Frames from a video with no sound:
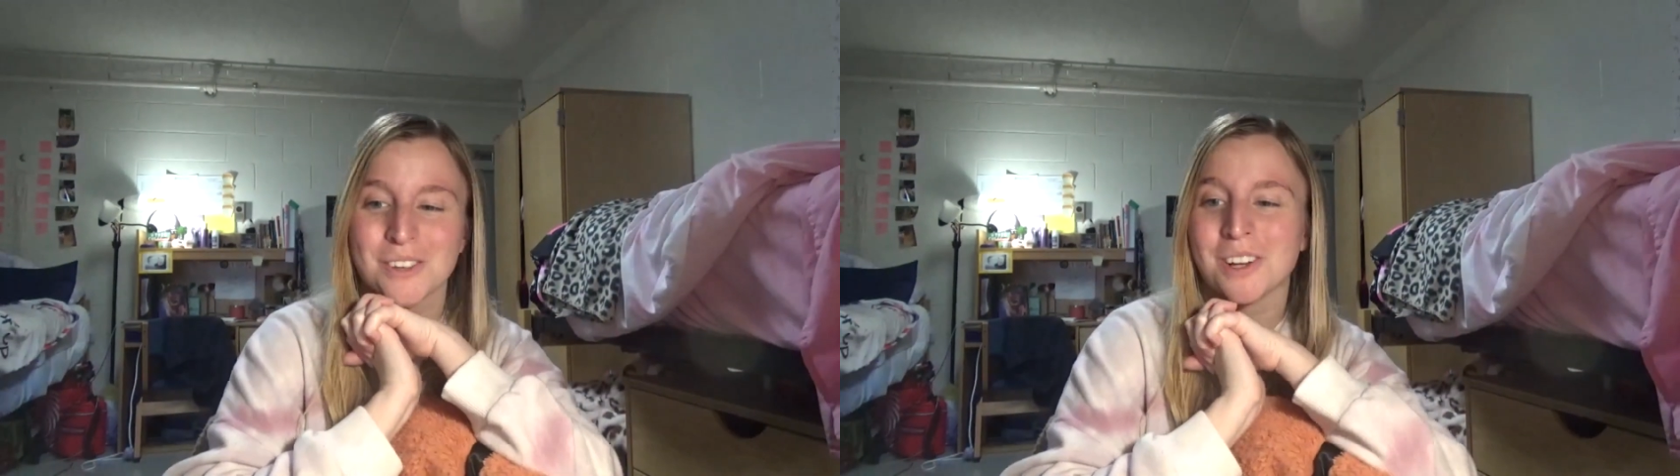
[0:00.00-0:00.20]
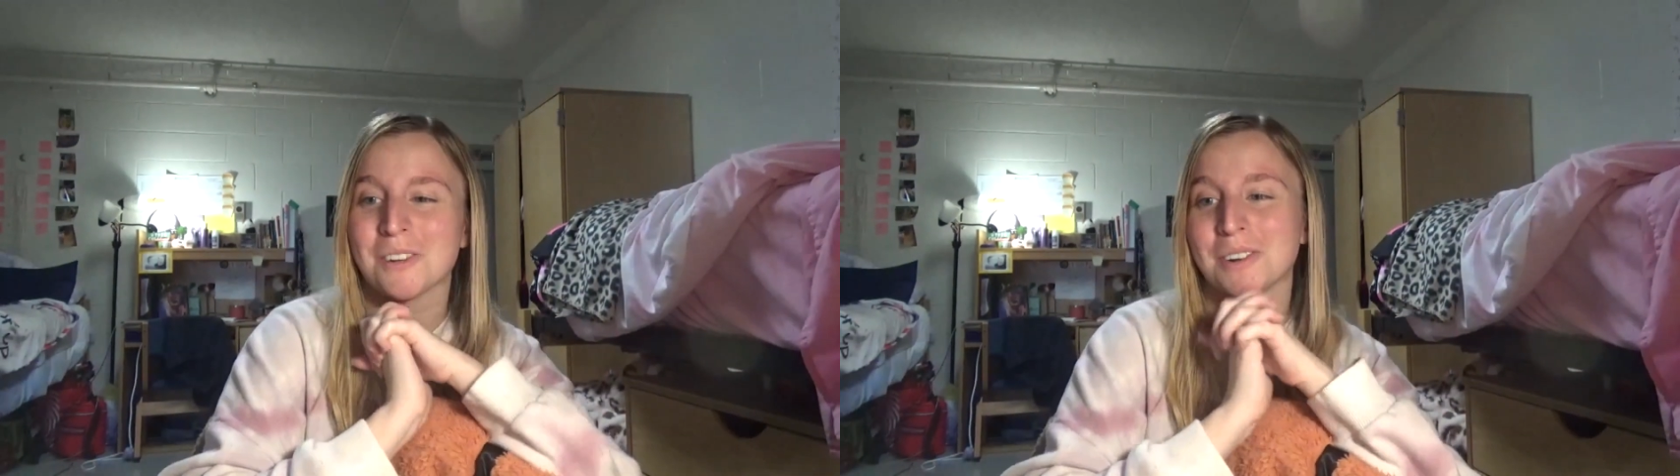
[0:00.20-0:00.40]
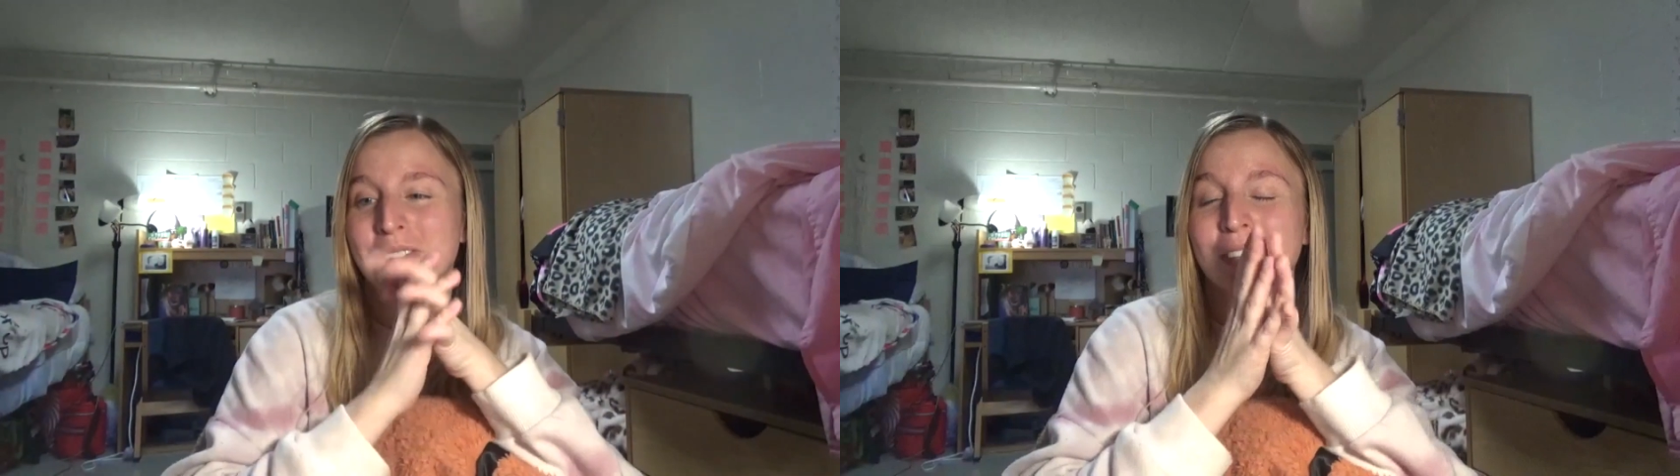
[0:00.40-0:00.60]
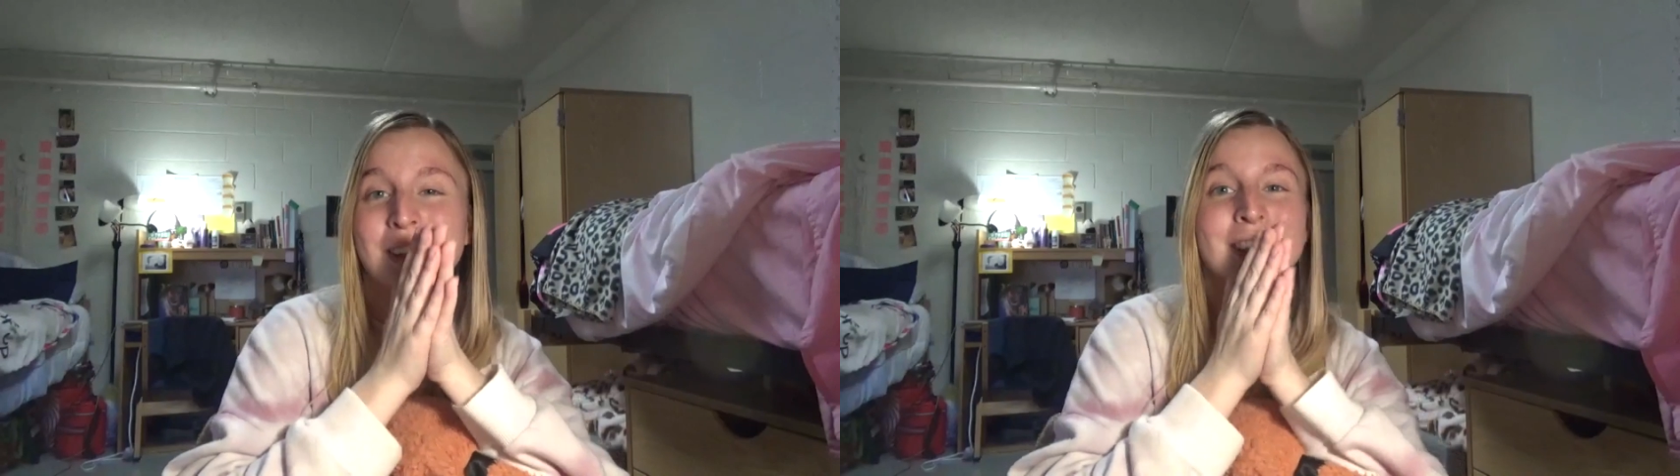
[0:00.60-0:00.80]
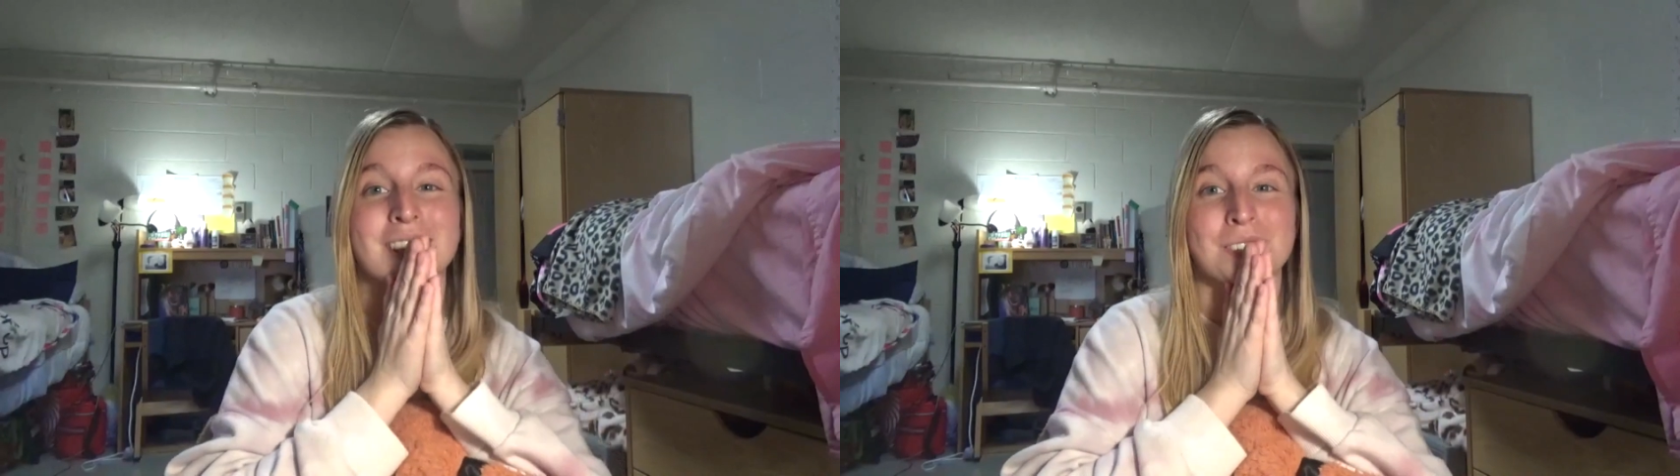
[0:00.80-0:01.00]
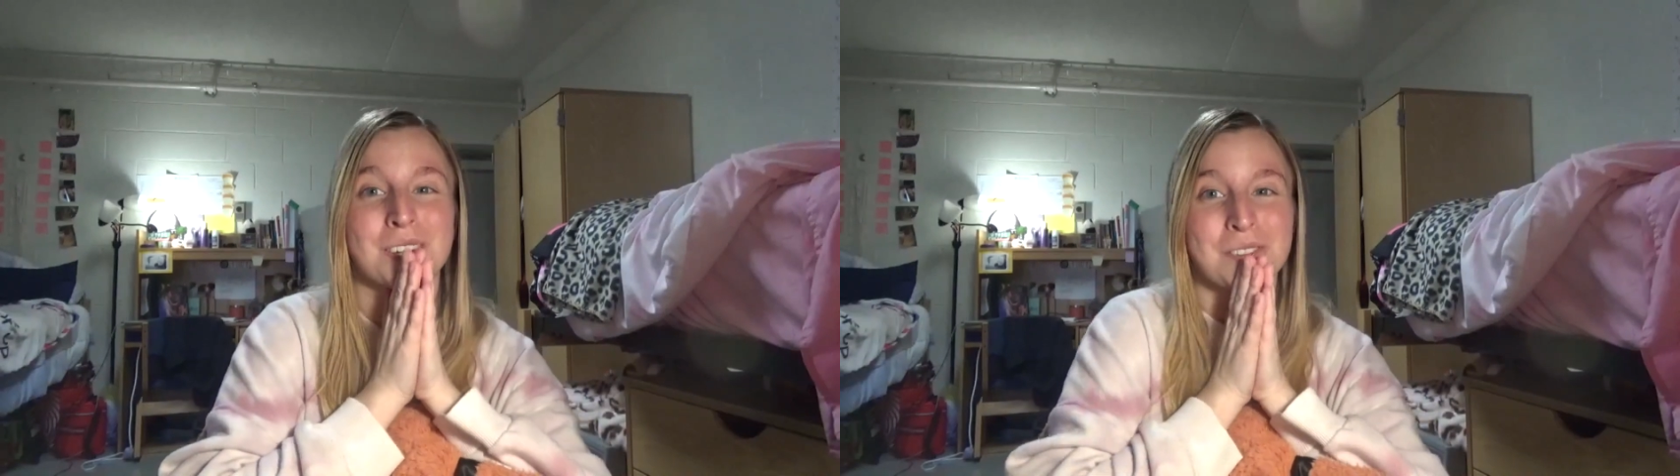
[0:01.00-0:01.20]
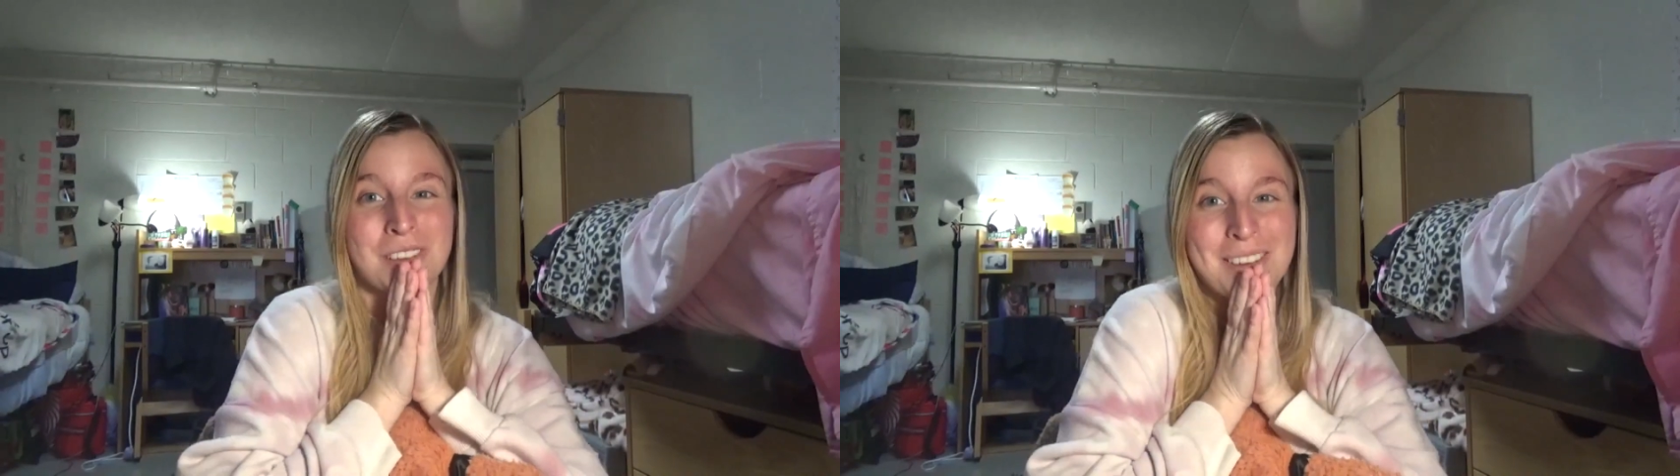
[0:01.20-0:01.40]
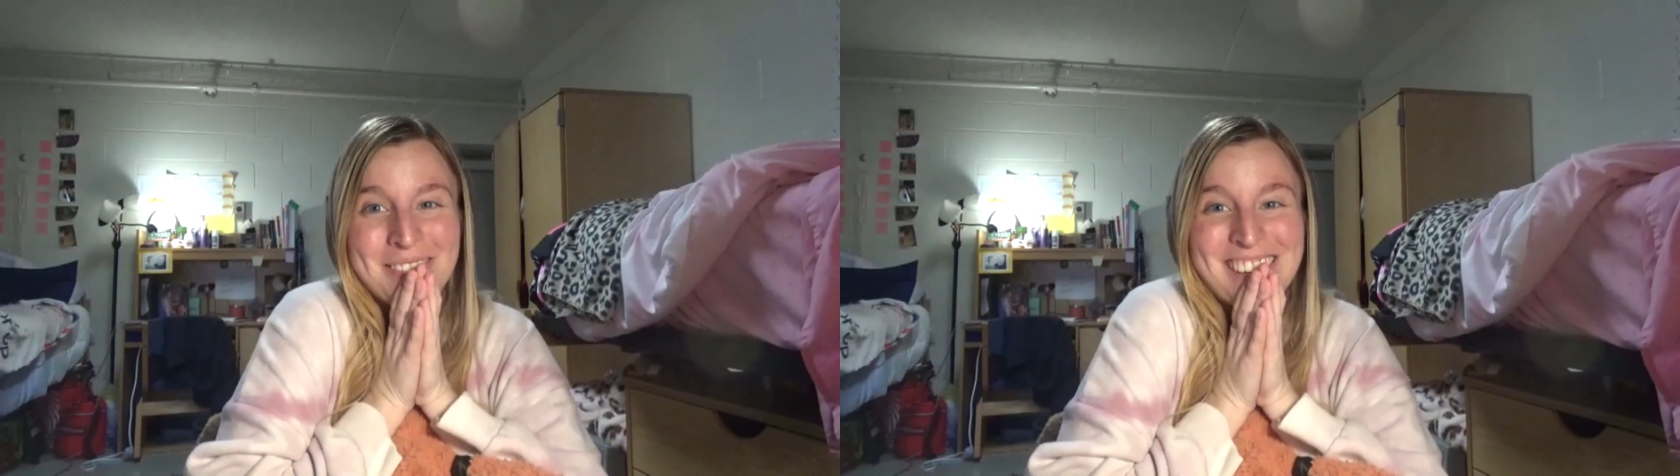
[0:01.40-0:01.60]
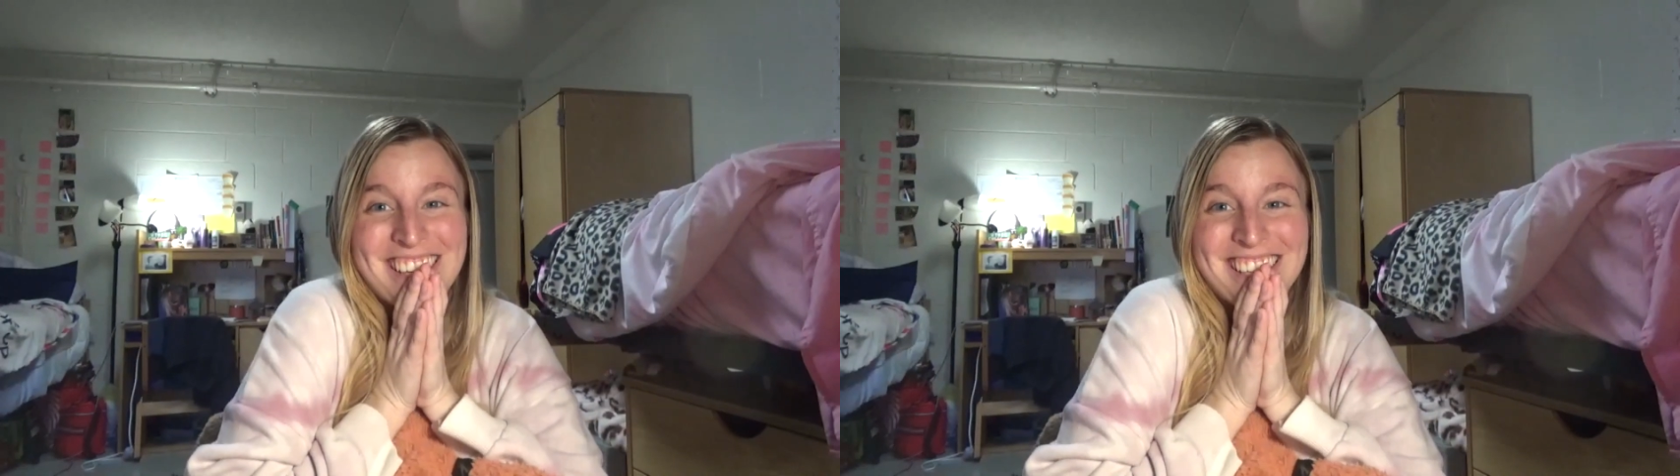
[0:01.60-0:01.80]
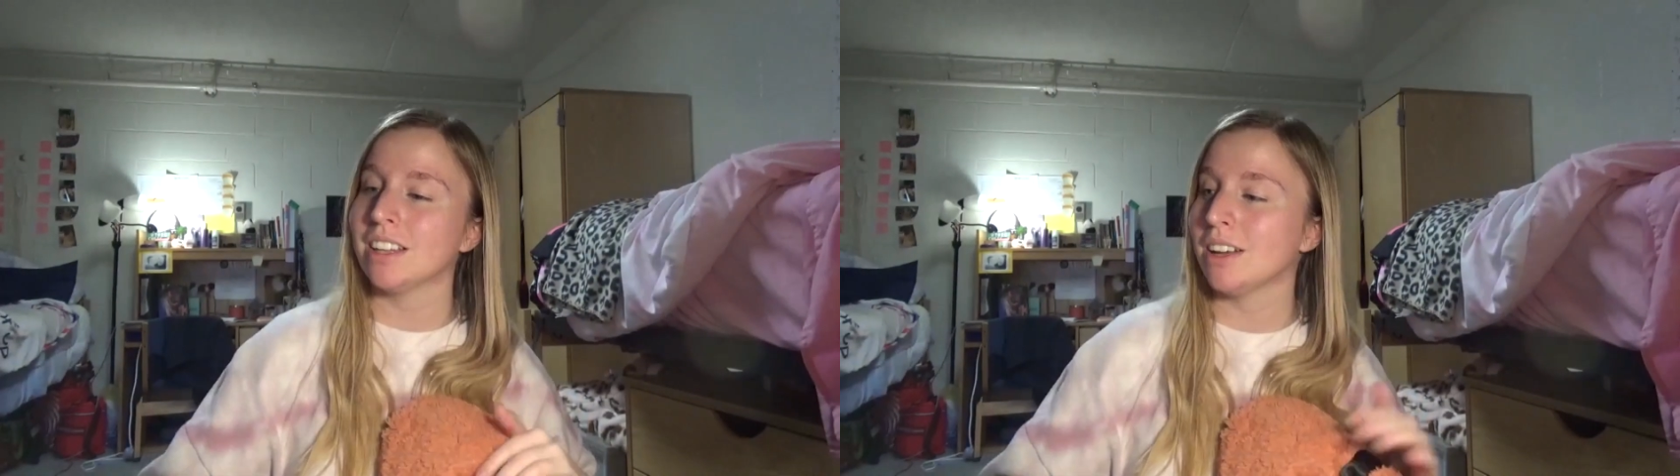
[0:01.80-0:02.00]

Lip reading: welcome our new little into our family.